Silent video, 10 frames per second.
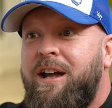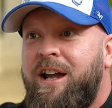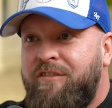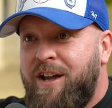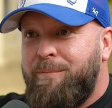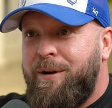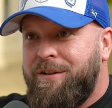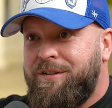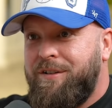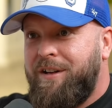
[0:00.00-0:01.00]
If that
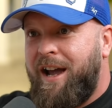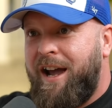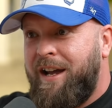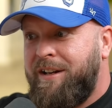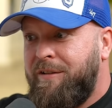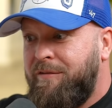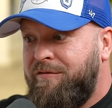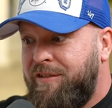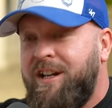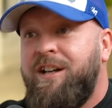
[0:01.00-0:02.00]
person had
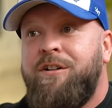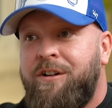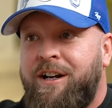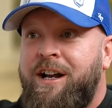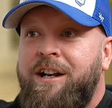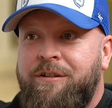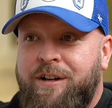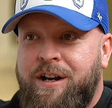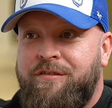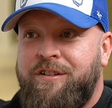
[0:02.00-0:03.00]
freaking gone at that little
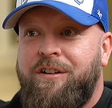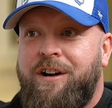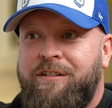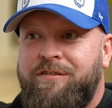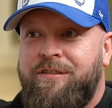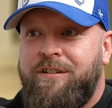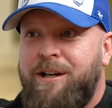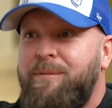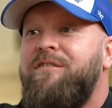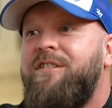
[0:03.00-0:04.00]
girl with a knife,
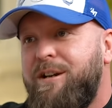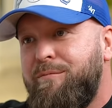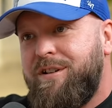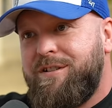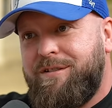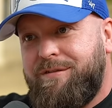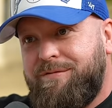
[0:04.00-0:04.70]
he'd be in fucking prison.